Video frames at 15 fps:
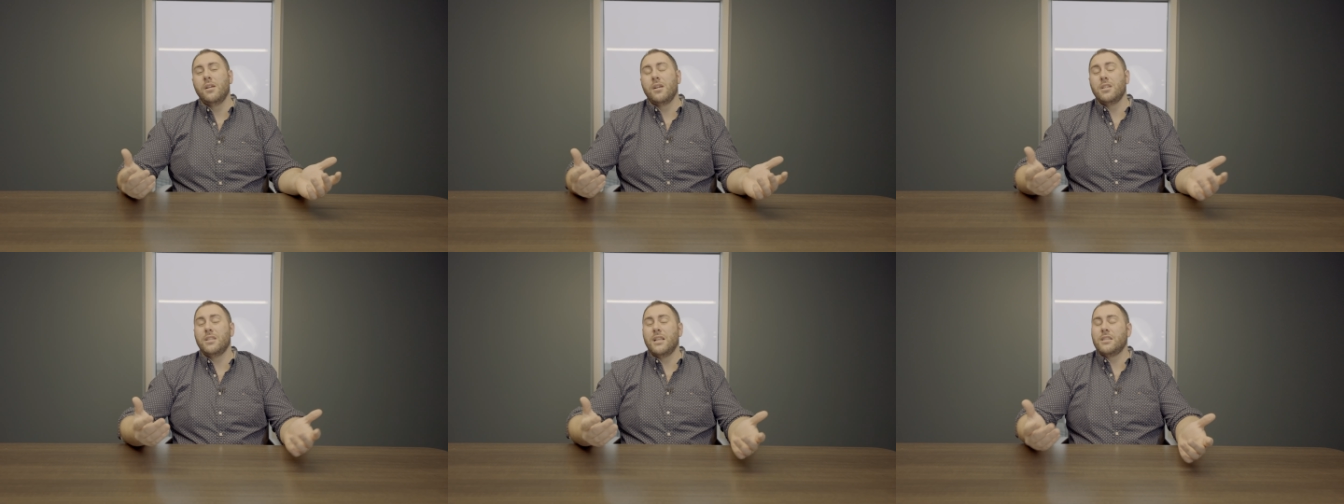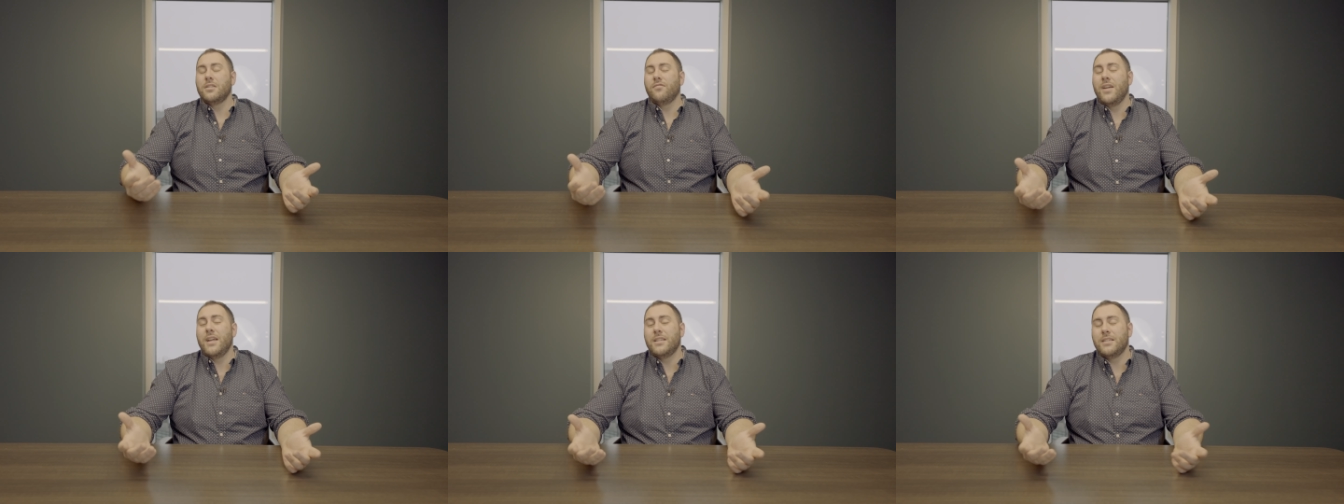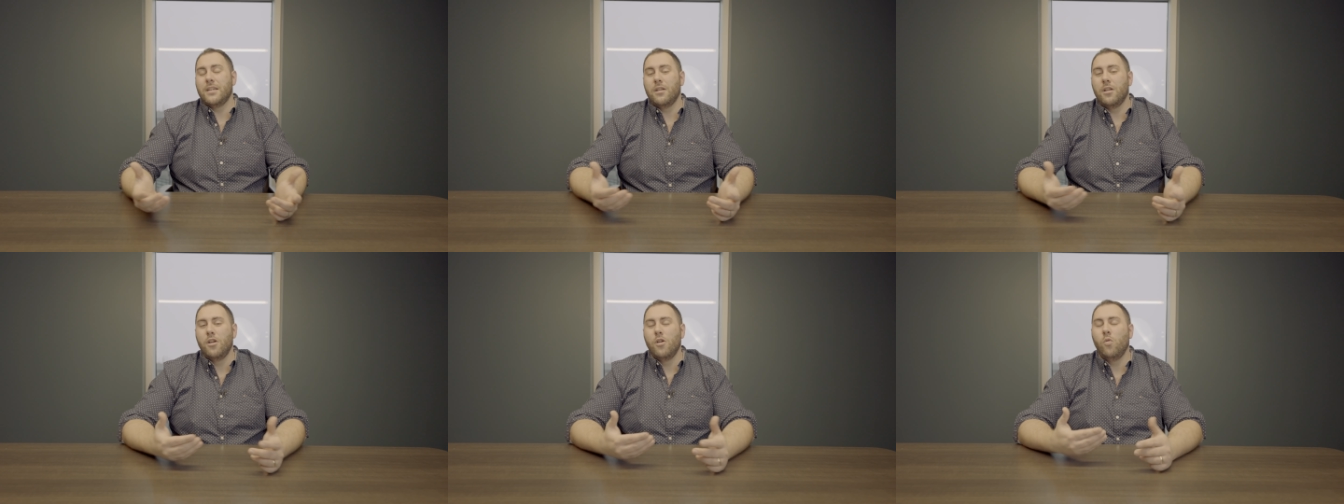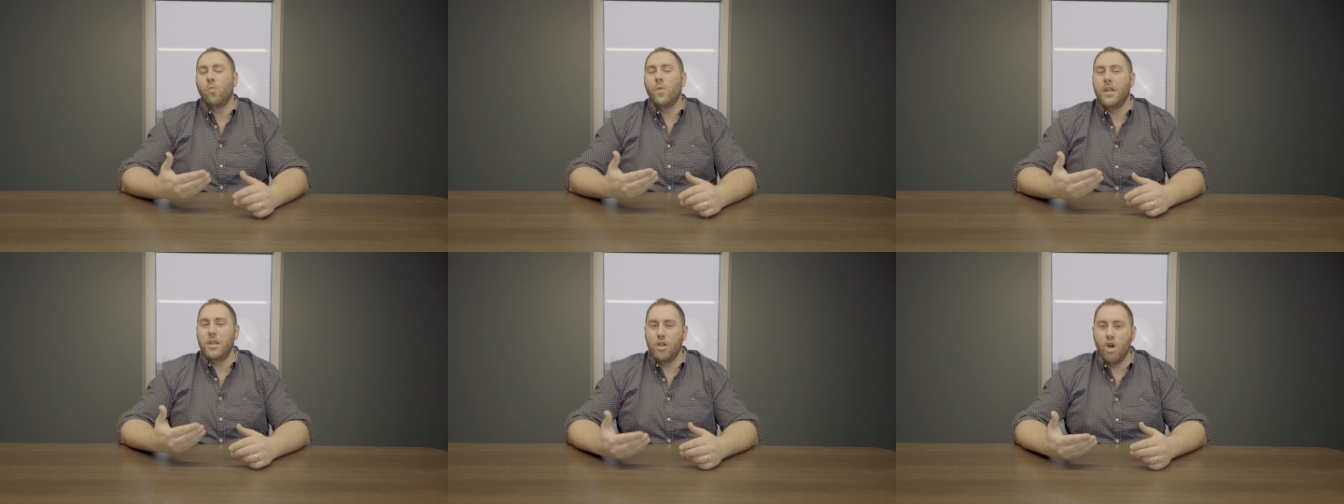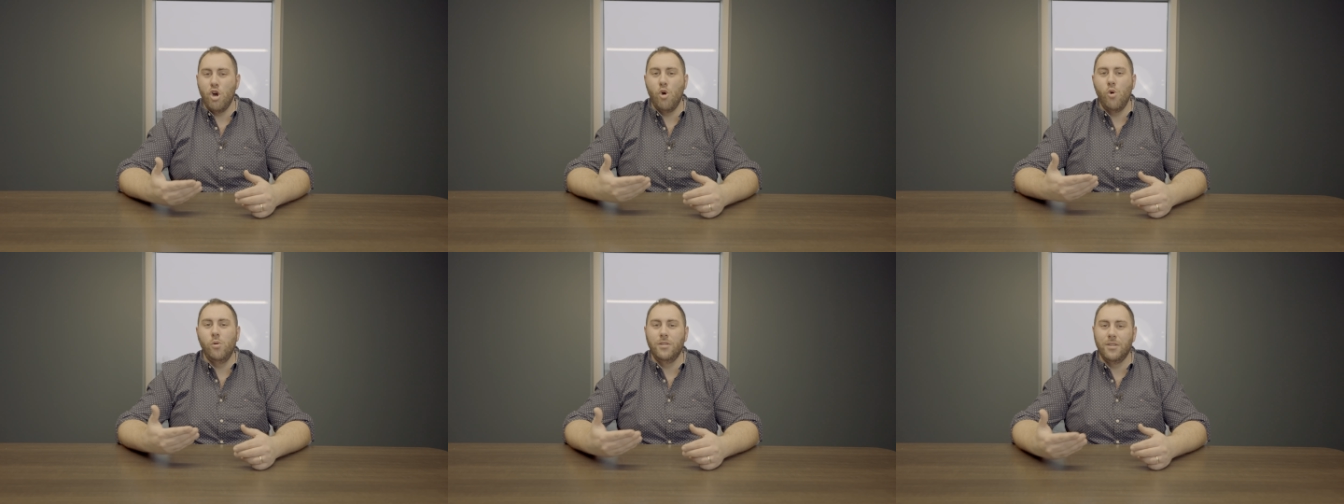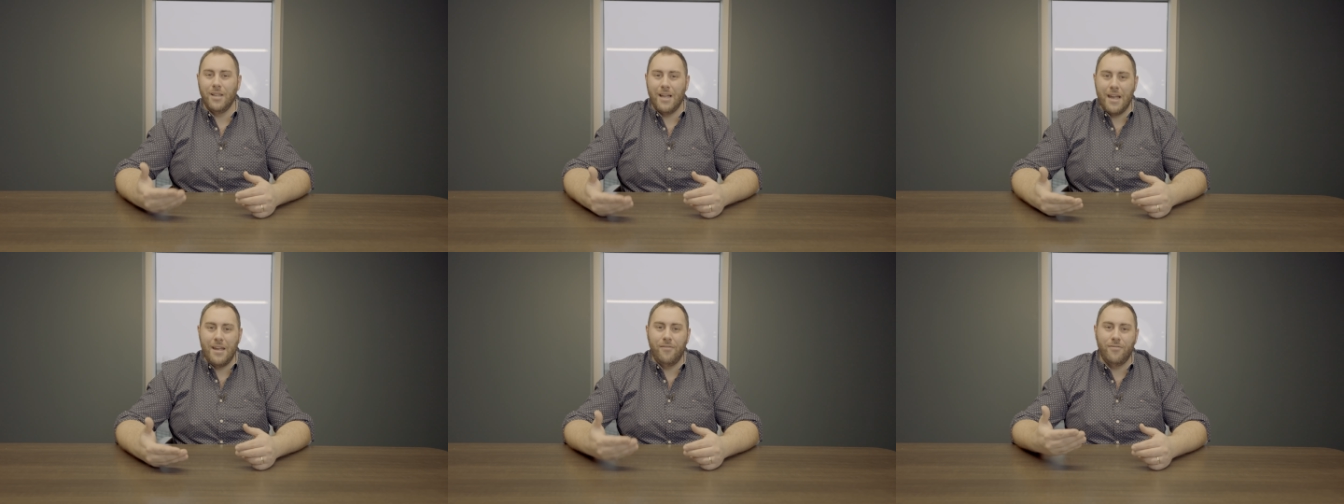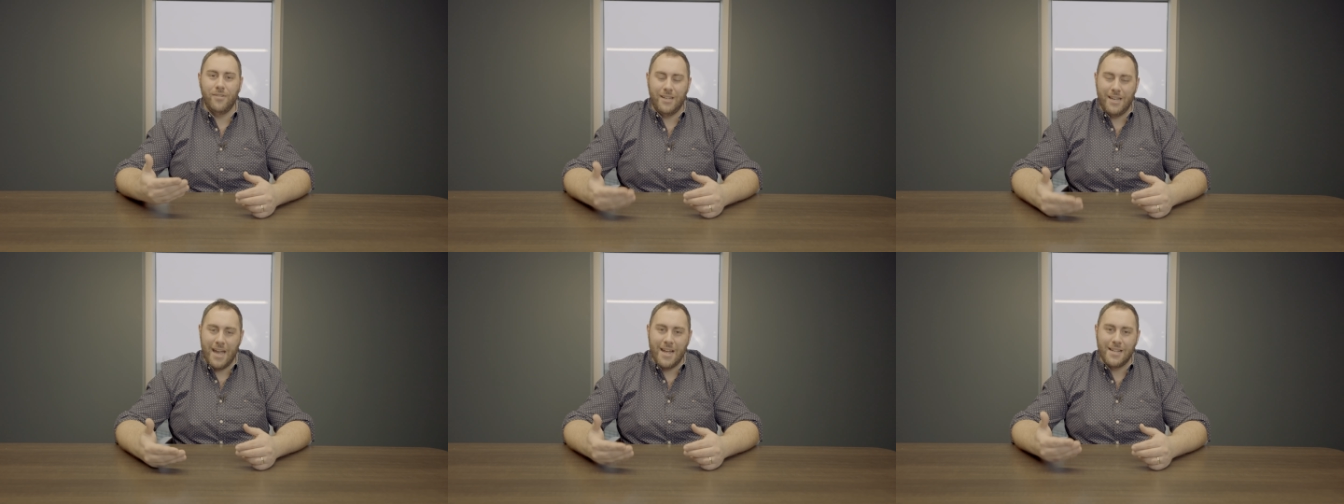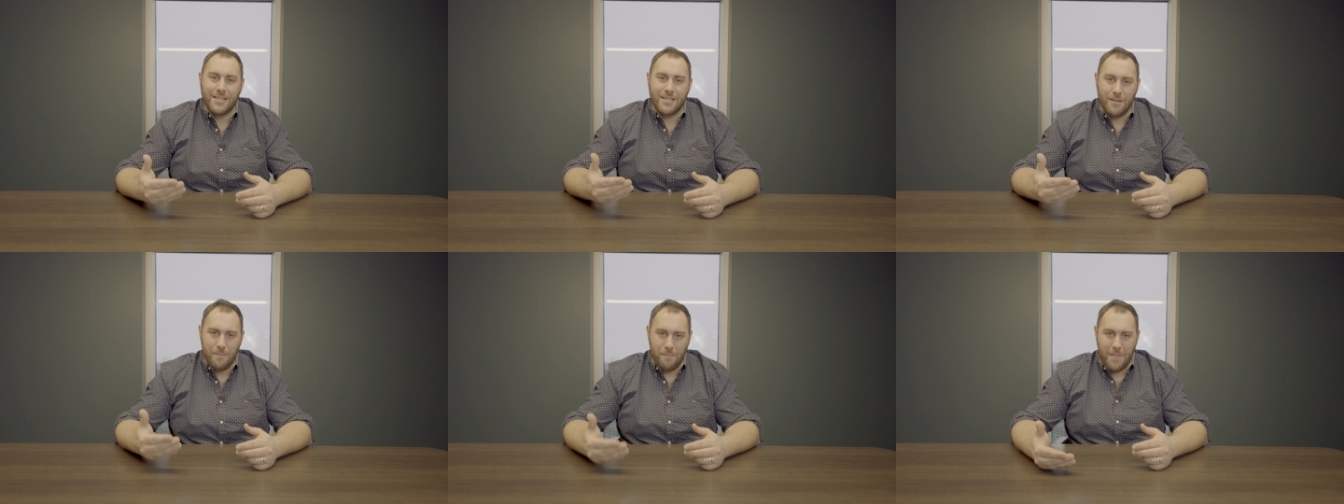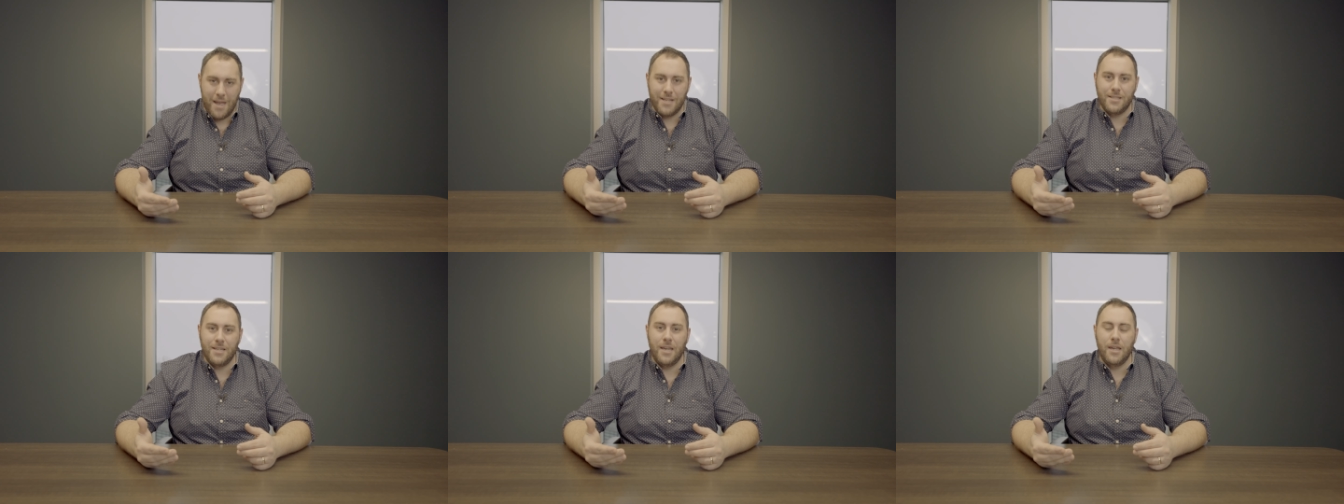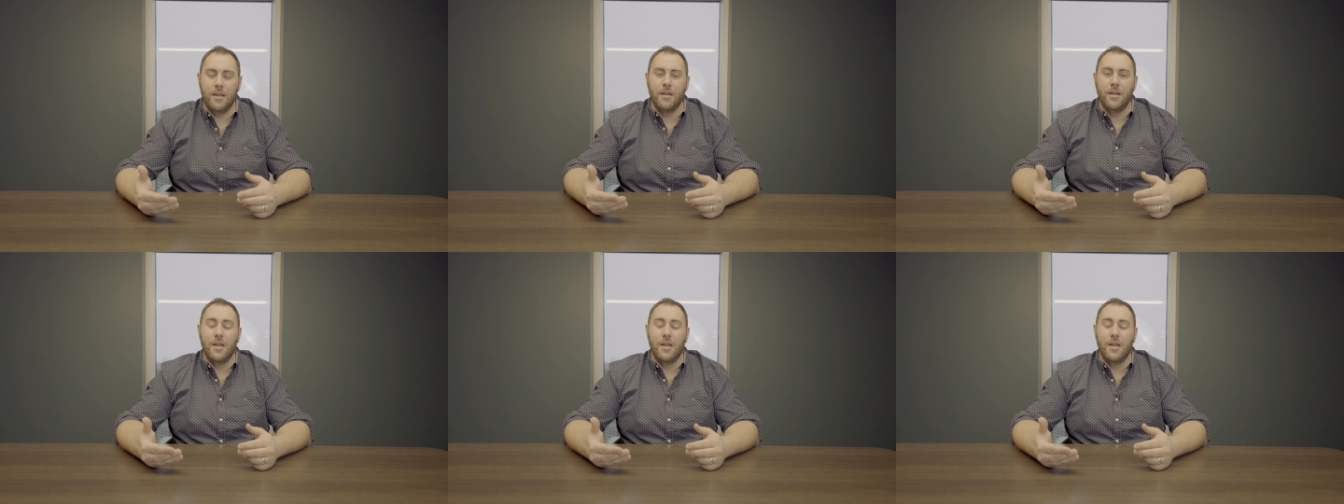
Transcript: because let's face it, we know life gets messy.